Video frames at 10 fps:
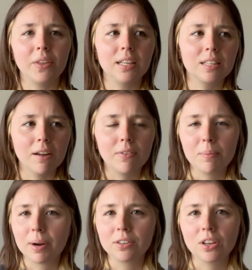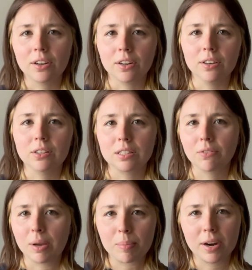It's not vampires on Earth, it's
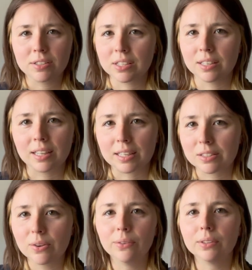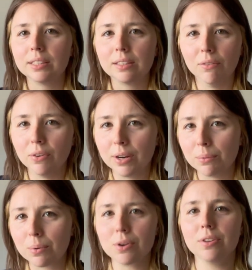vampires in like a totally
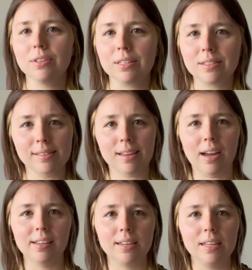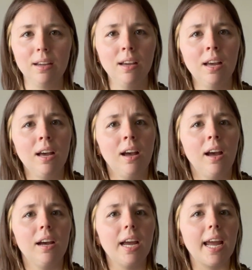different world and society.
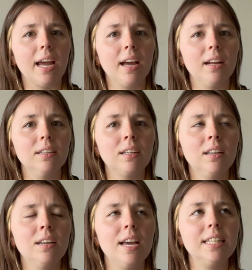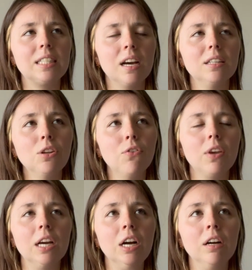And it does
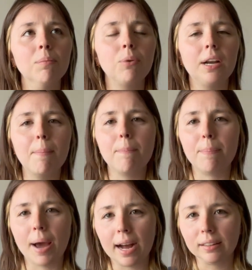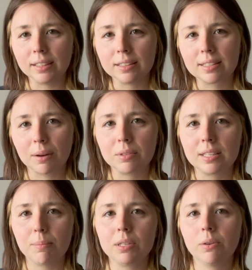feel pretty balanced, I would
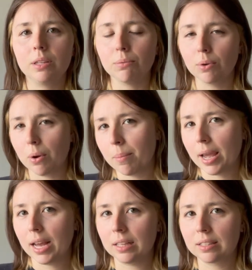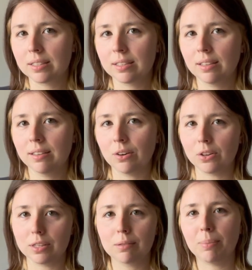say, between the romance
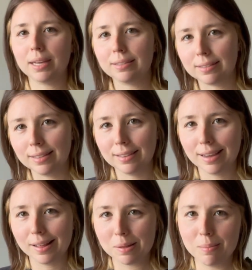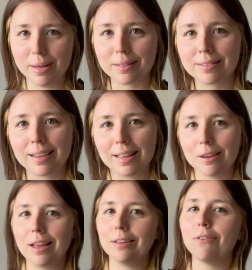or the spicy elements
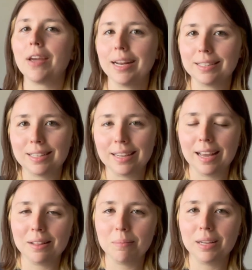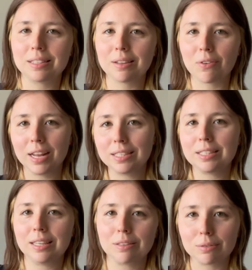and the fantasy elements. The
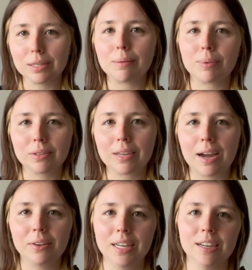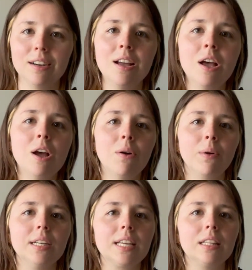fantasy is really built out here.
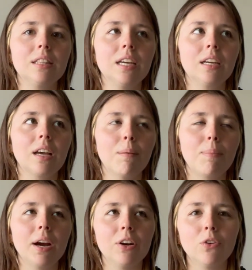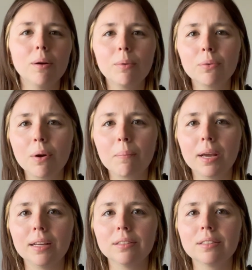Whereas I think a paranormal
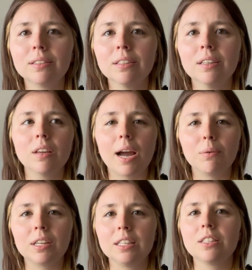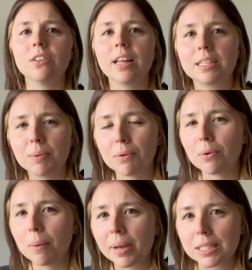romance, I would consider that to be a
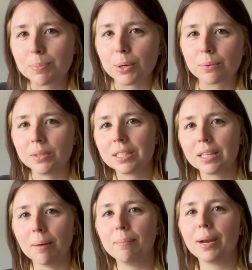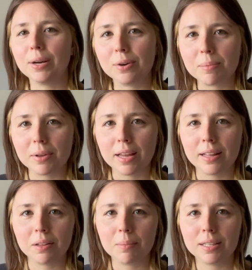romance book with some paranormal
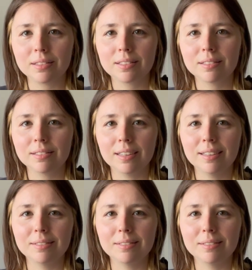elements.